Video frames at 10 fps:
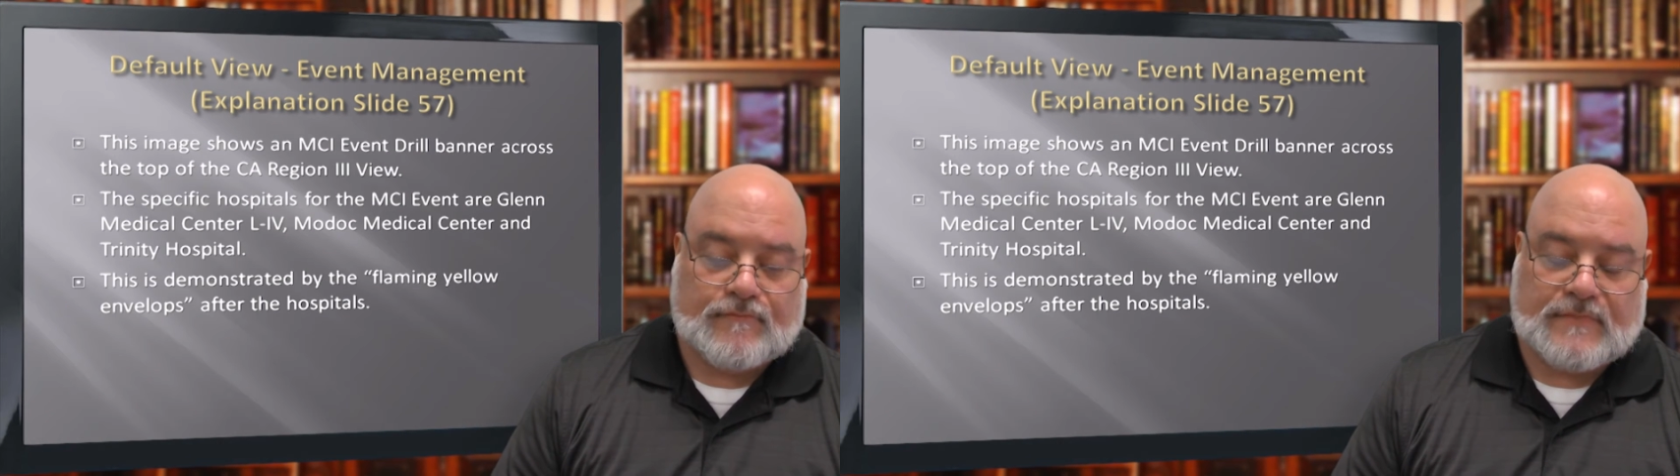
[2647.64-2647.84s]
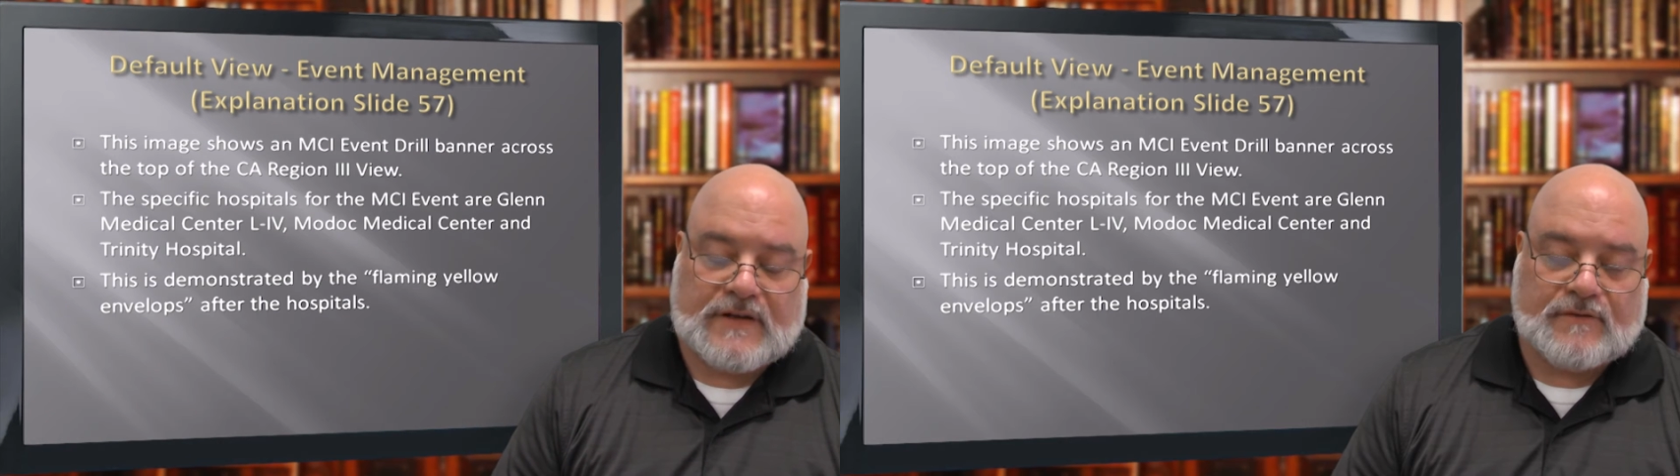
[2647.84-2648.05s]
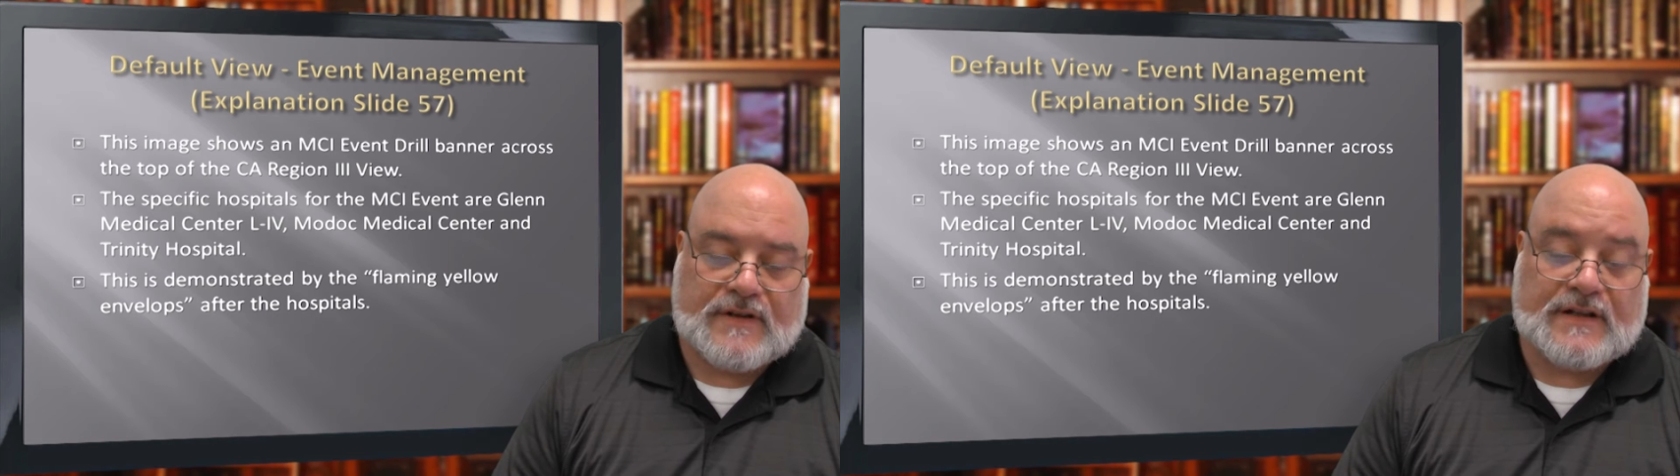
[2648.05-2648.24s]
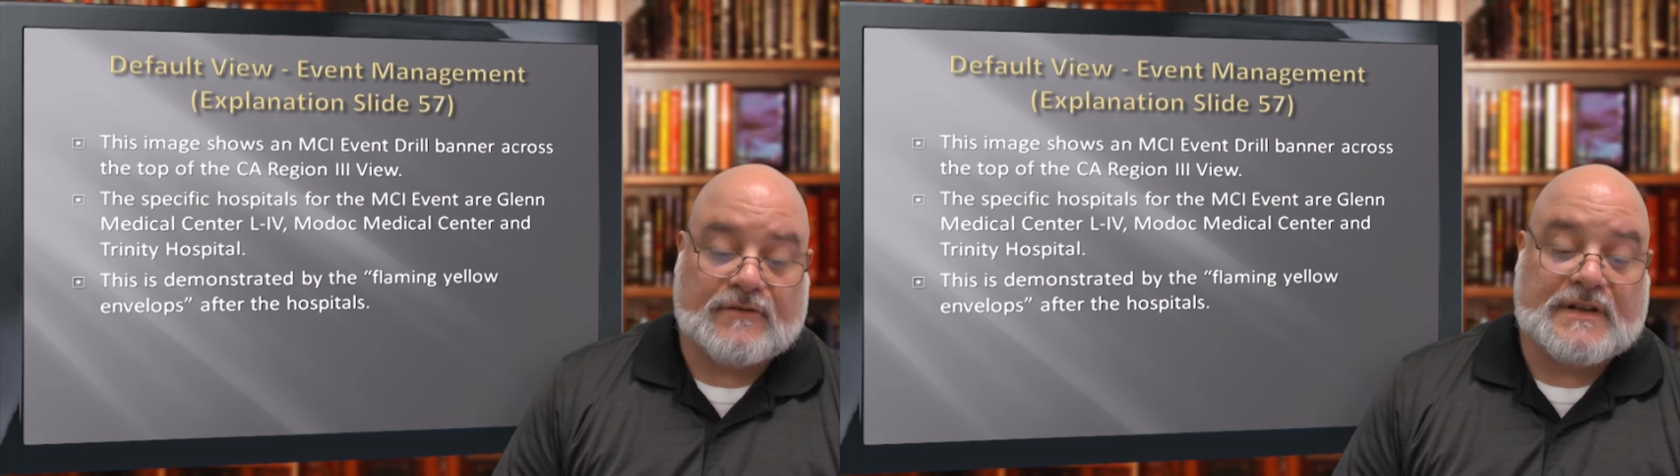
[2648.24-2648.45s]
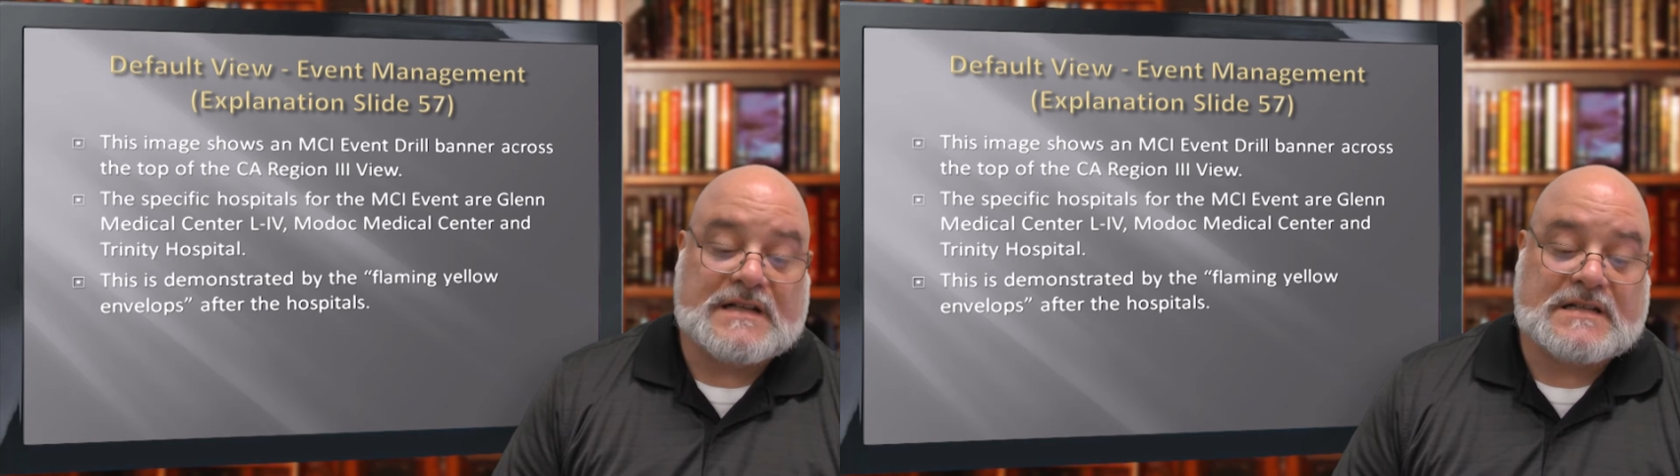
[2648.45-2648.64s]
Don't need
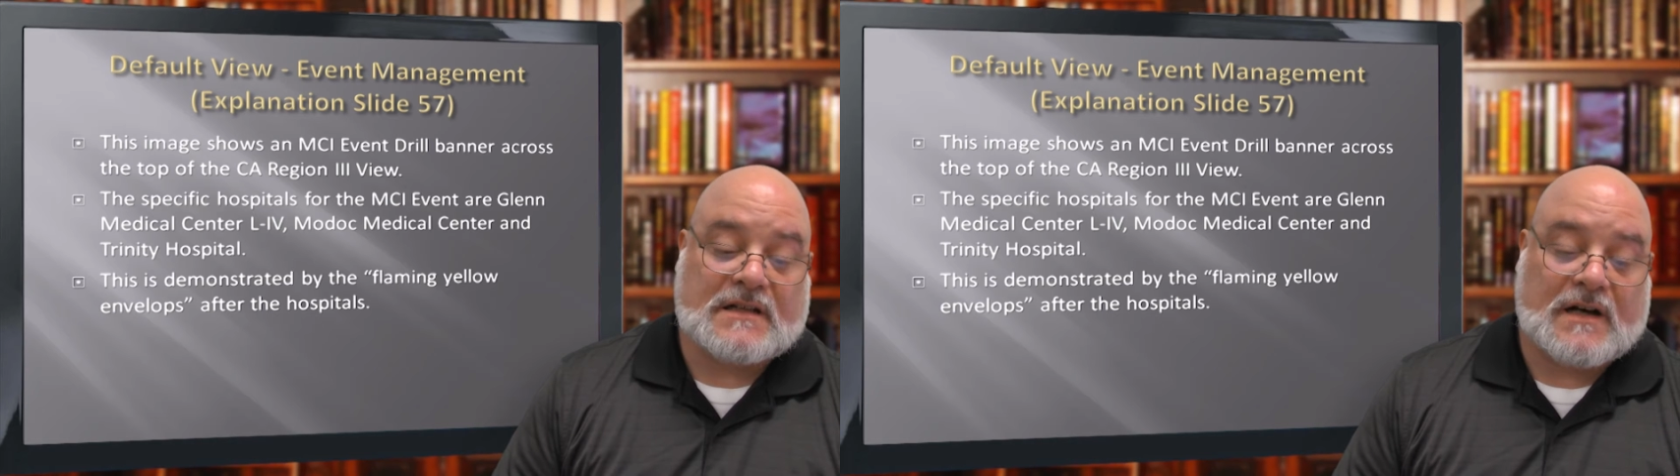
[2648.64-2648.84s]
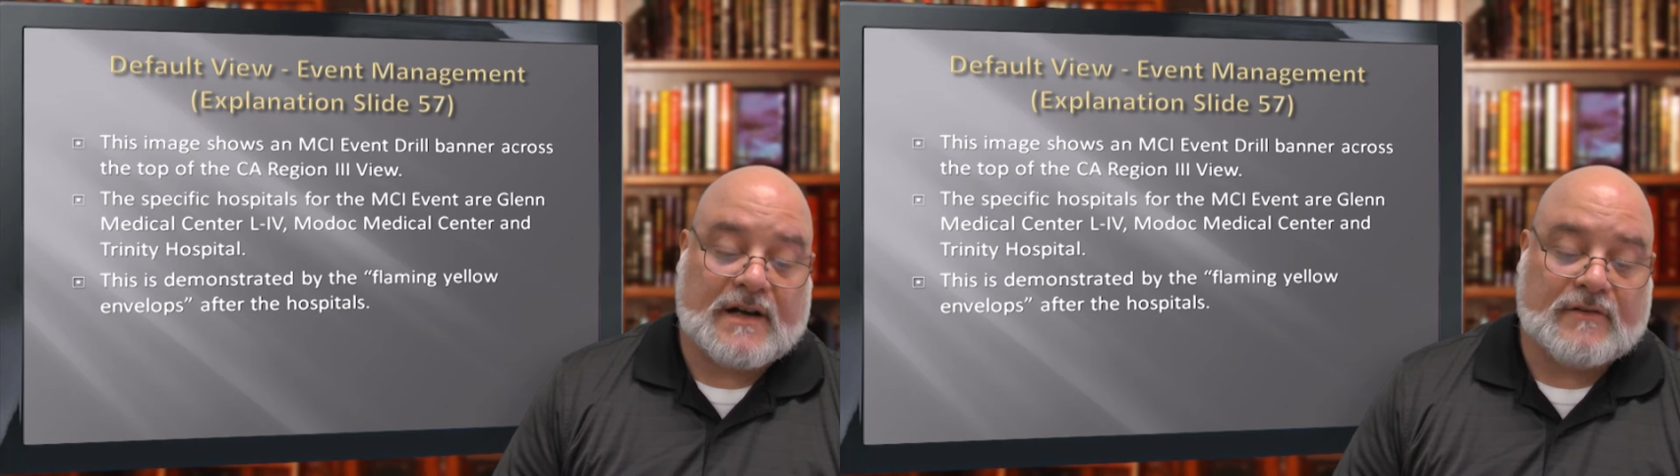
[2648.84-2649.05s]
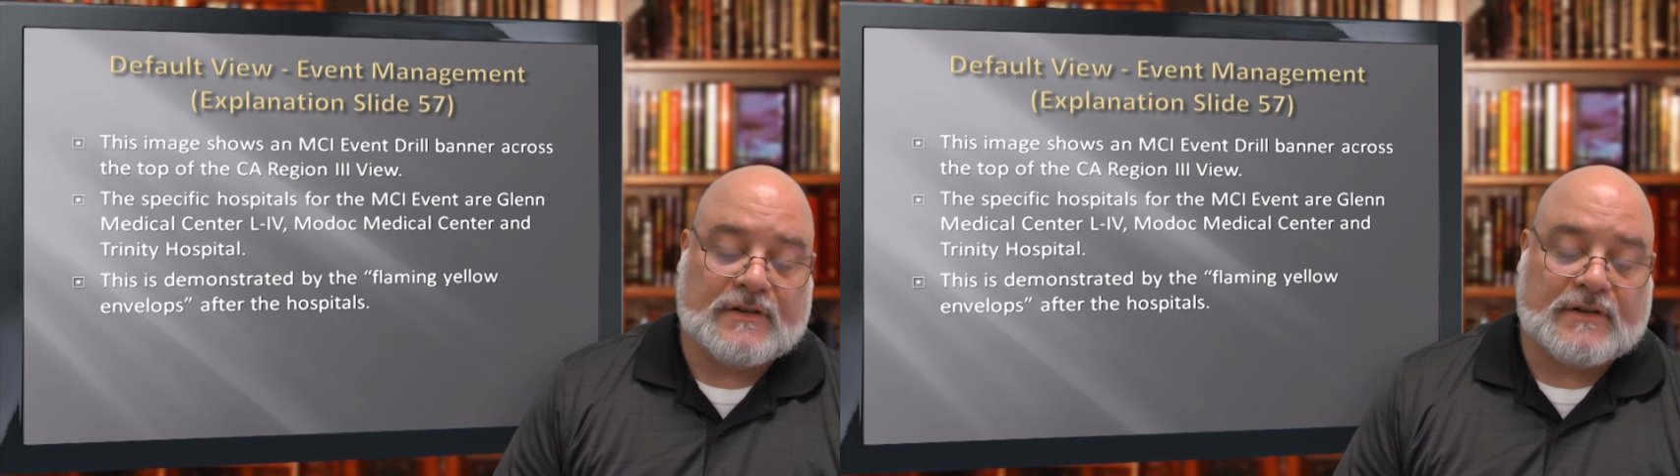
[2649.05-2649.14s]
to read the slide.